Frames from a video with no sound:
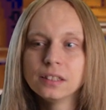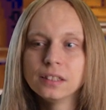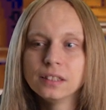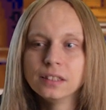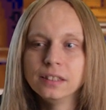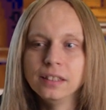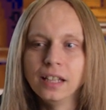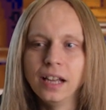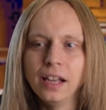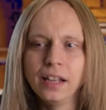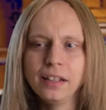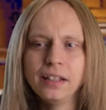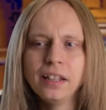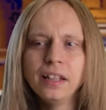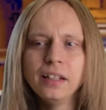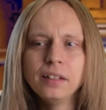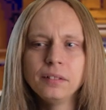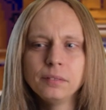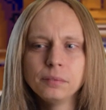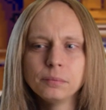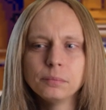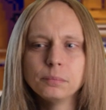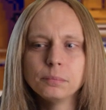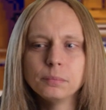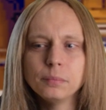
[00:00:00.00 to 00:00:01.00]
Yeah, and
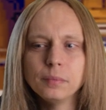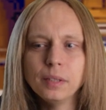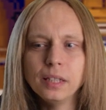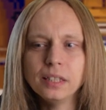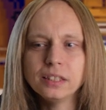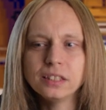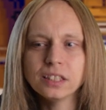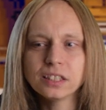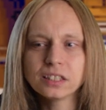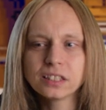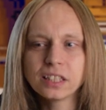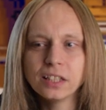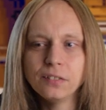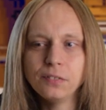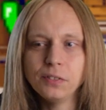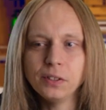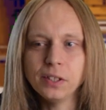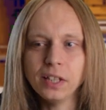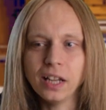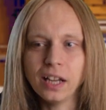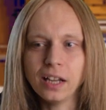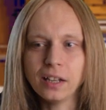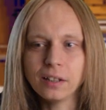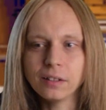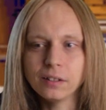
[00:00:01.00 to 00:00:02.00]
then it does give you
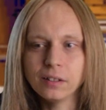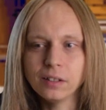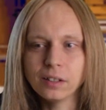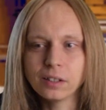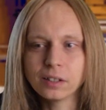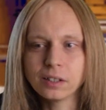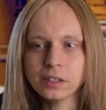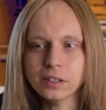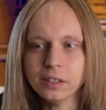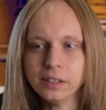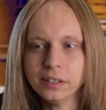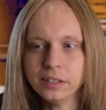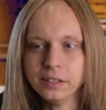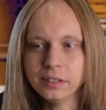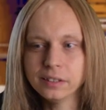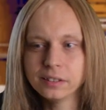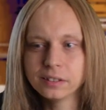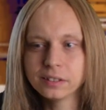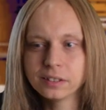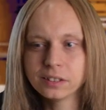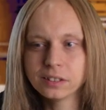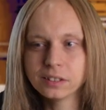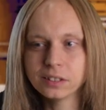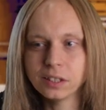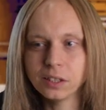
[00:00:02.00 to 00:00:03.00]
that, luckily.
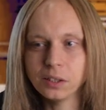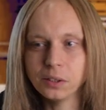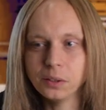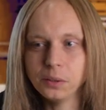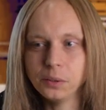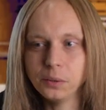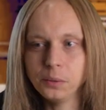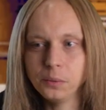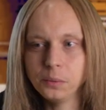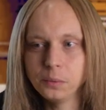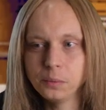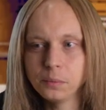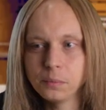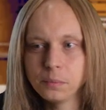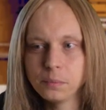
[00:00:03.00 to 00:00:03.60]
So,